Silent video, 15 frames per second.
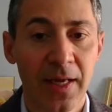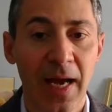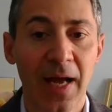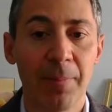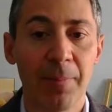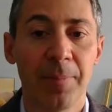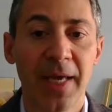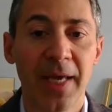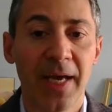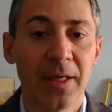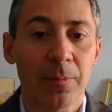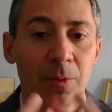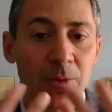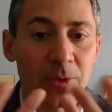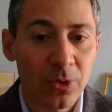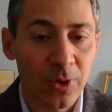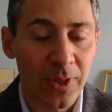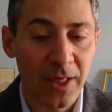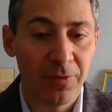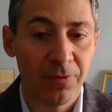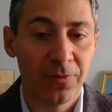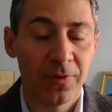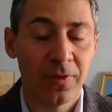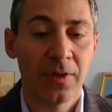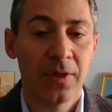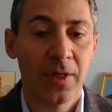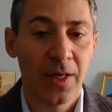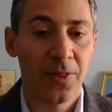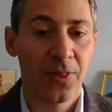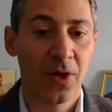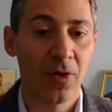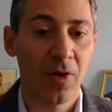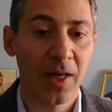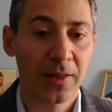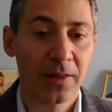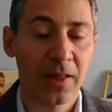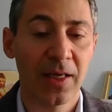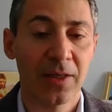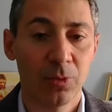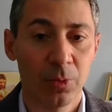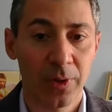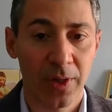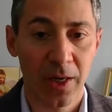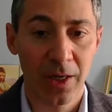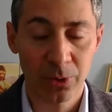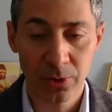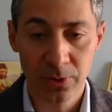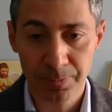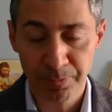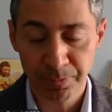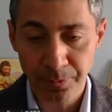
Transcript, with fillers: and be able to give in the right light without,